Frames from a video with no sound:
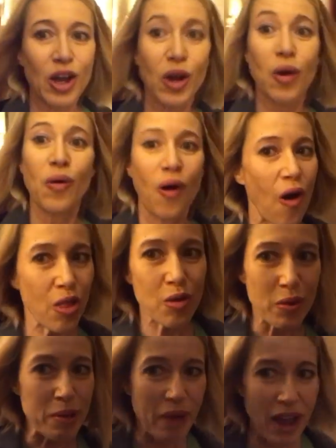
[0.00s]
go all the
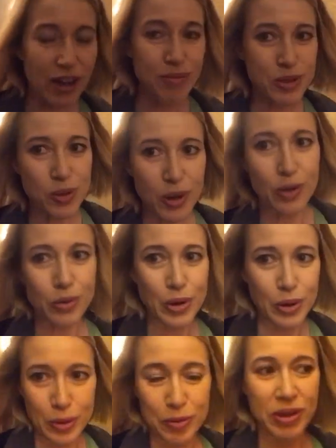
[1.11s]
way back up to our
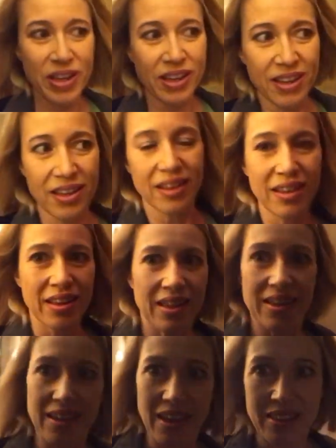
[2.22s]
room,
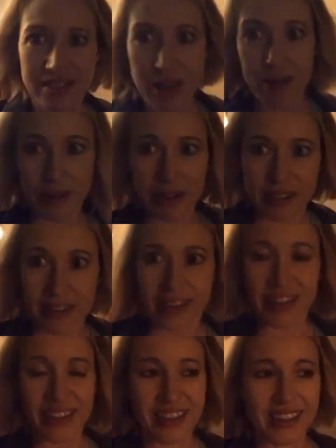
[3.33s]
get the debit card.